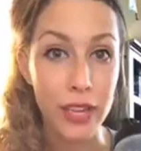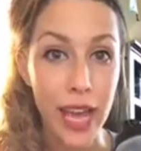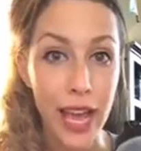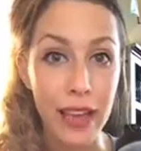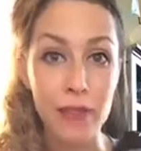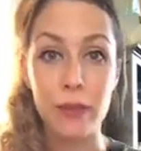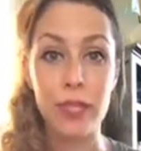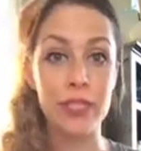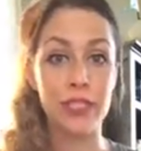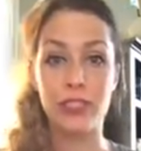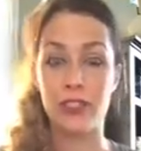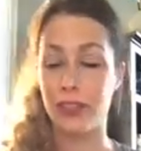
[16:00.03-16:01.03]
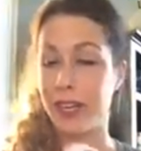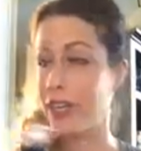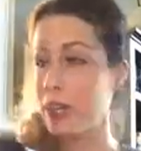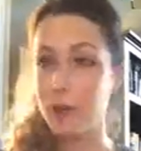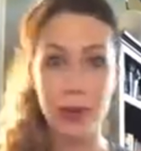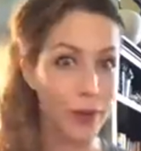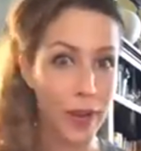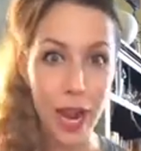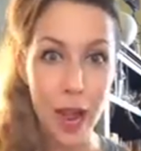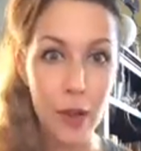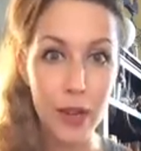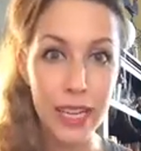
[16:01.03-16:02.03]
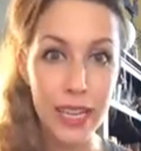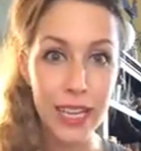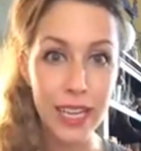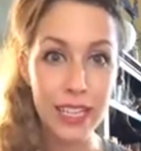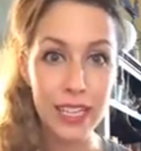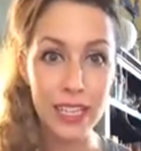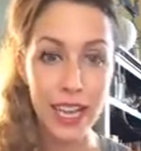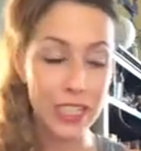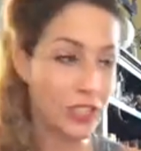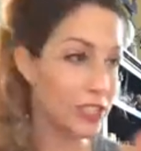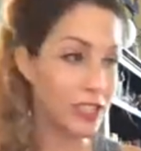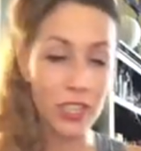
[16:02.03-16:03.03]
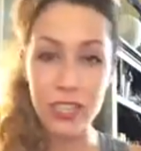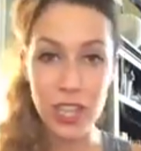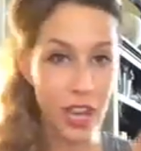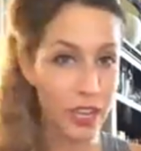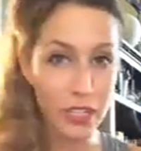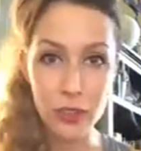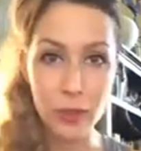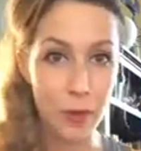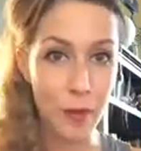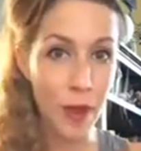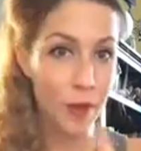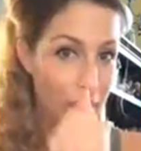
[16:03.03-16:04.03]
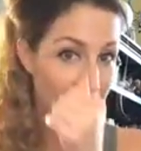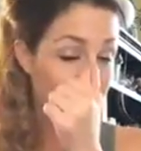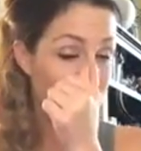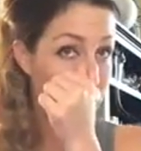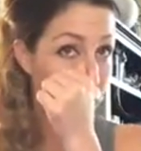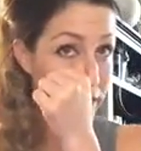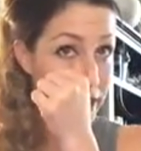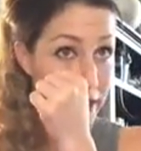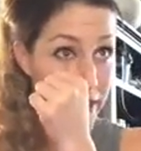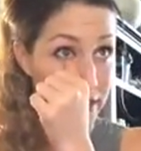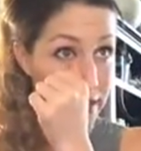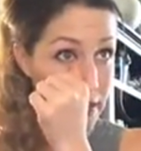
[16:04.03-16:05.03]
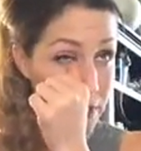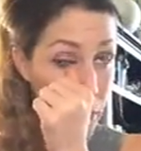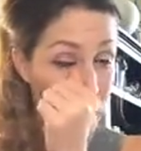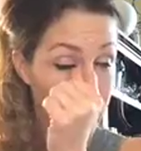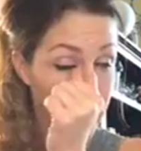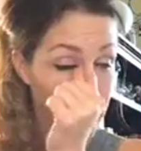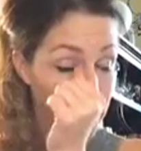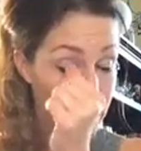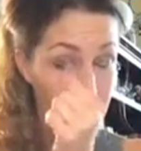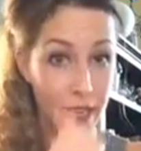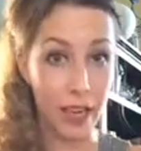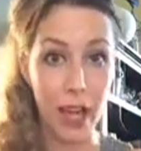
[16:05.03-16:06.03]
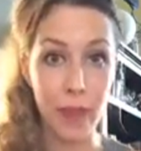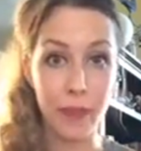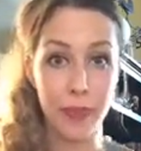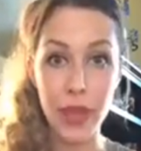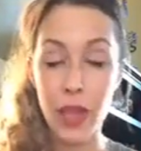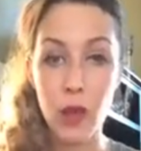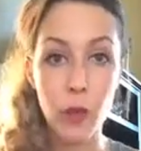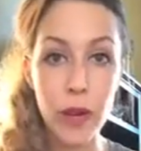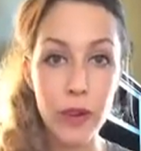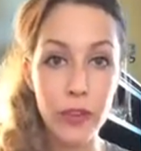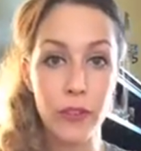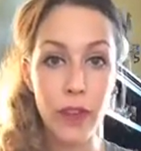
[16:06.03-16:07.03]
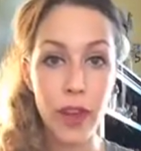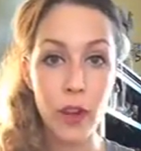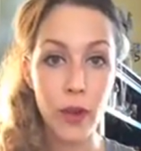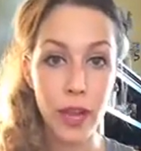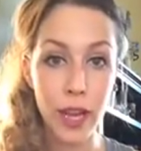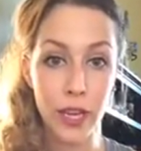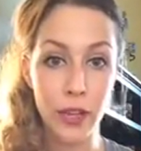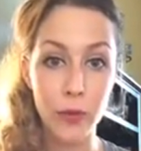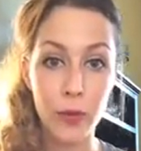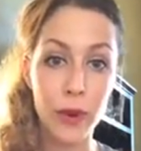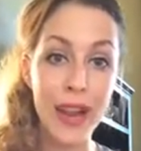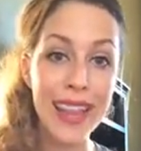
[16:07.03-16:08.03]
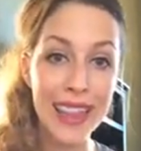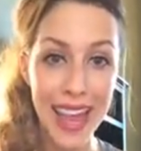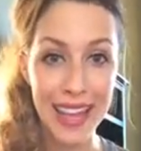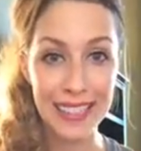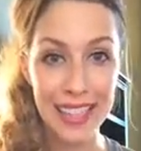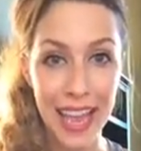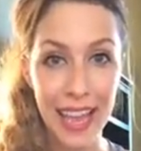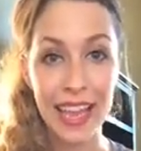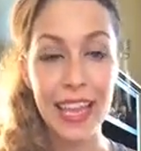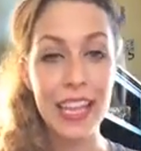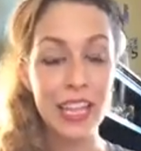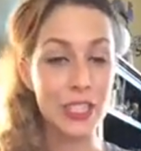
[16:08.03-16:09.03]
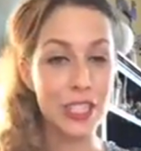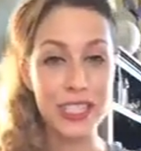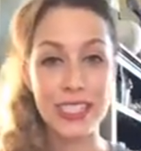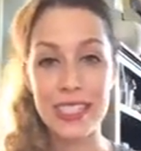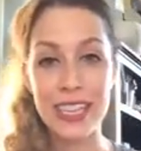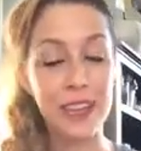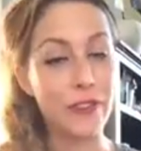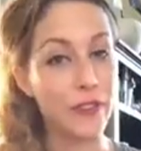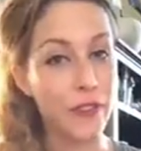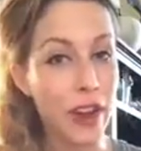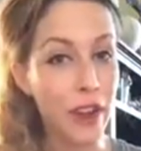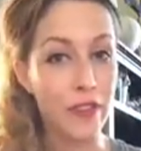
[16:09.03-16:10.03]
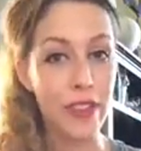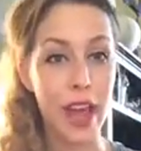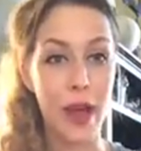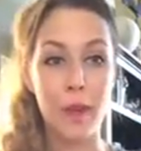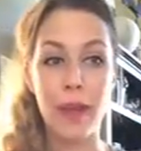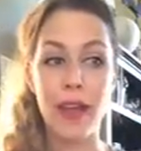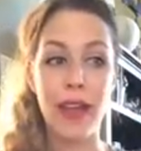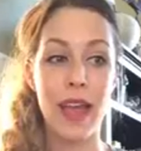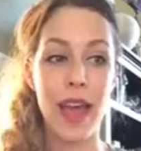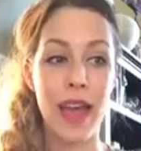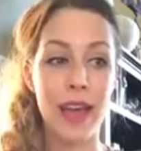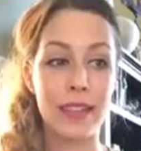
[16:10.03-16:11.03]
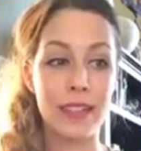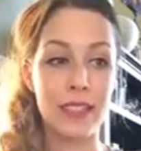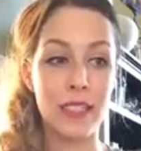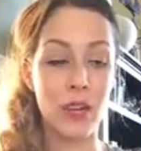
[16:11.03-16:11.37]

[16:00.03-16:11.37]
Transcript: day where you're just drinking your pre-workout and just start talking to them about health, fitness, motivation, whatever you've got going on in your brain that day, just to stay in front of them and,